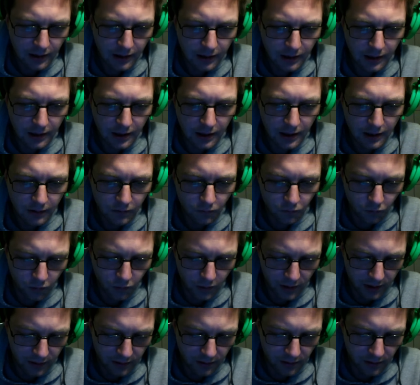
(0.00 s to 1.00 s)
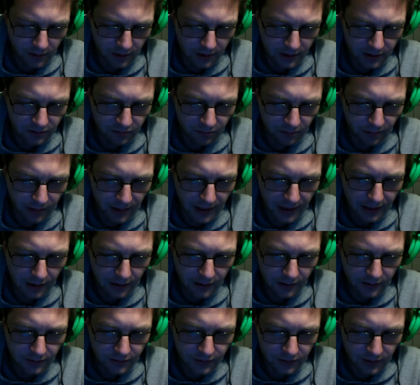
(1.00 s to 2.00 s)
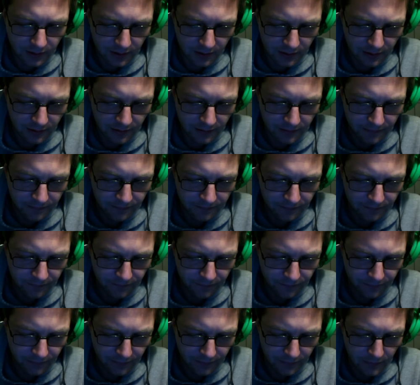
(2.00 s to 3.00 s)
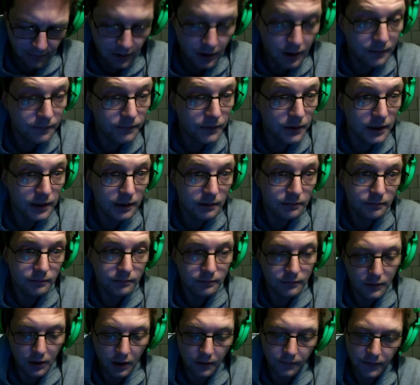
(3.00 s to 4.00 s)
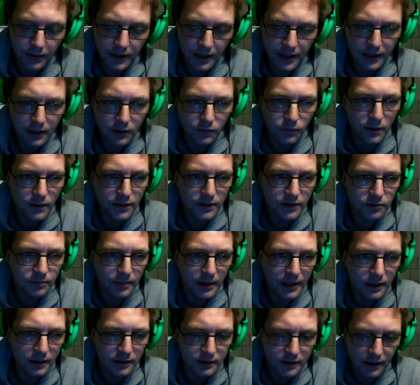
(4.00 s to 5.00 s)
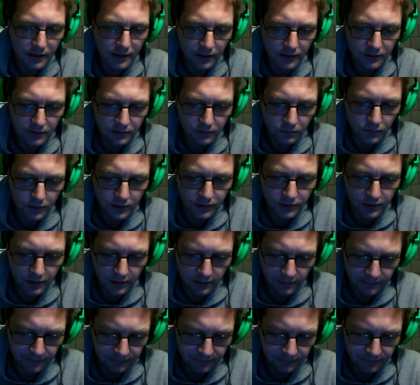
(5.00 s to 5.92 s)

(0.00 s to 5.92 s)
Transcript: can win these battles. Hopefully, hopefully I can win these battles like this. We'll see.